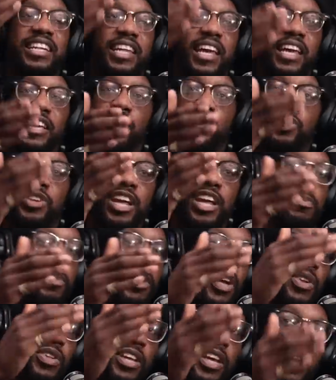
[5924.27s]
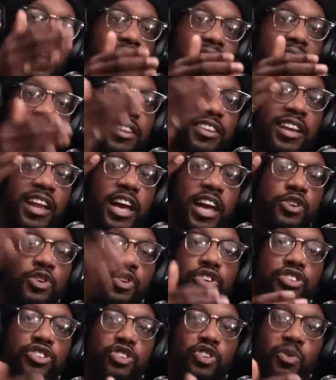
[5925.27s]
You did, but you didn't. As in, like,
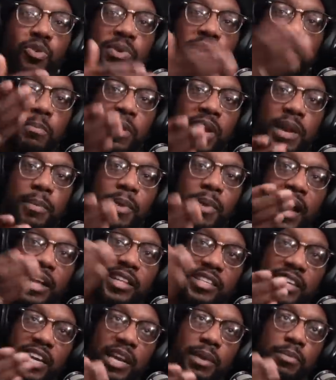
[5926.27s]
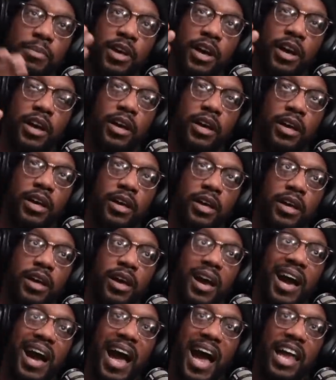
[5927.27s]
you could still be beat by a team that
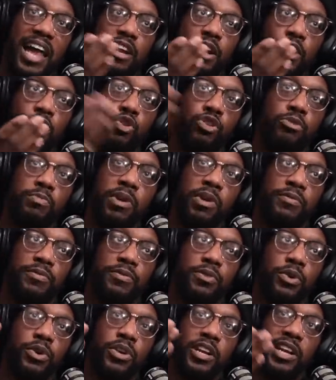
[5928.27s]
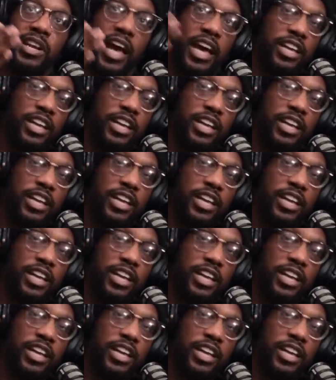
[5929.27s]
had a good midfield.